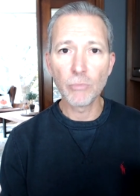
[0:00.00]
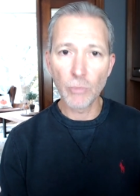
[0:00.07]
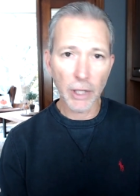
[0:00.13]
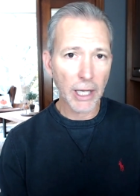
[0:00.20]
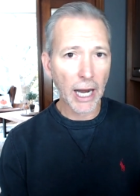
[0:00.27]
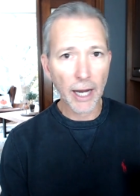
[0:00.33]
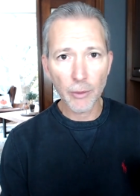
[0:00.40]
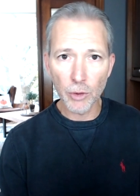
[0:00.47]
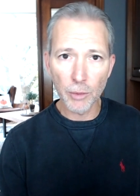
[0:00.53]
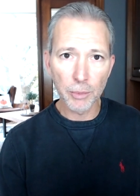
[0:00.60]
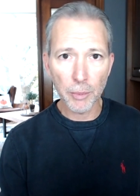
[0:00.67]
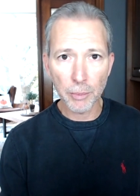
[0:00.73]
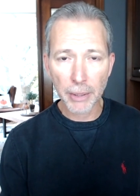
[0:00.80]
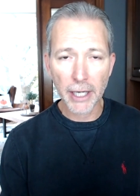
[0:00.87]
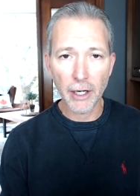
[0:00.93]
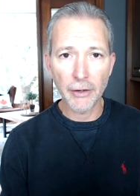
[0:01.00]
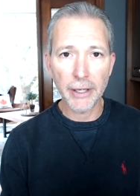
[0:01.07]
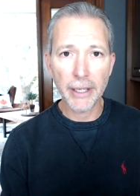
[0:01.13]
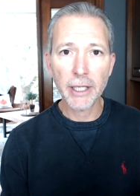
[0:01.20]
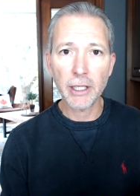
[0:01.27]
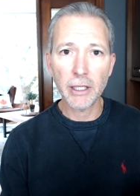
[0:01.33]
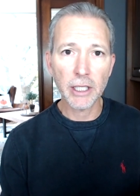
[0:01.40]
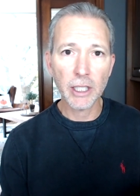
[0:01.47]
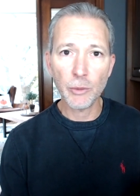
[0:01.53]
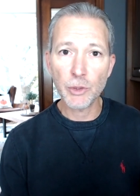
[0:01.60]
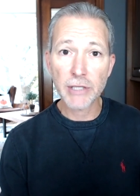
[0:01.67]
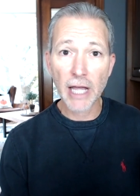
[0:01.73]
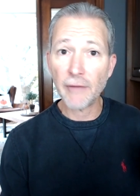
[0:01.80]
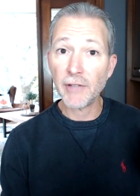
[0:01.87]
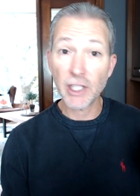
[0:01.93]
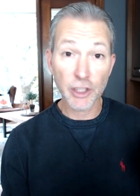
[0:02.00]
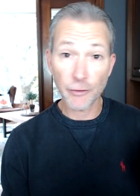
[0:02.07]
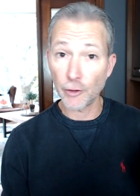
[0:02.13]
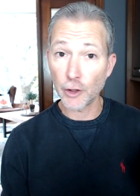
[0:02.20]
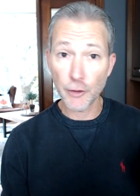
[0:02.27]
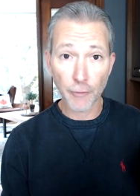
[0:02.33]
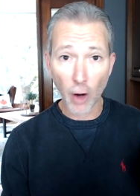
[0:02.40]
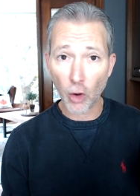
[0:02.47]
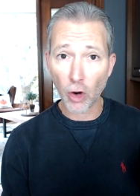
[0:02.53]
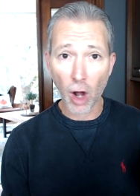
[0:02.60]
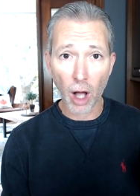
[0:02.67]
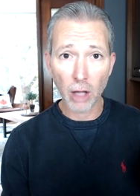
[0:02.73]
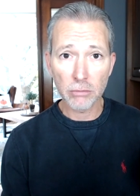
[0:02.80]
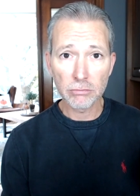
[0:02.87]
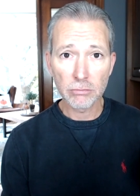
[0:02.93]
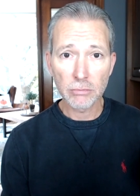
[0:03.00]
and I were preparing, and he was having his first phone call.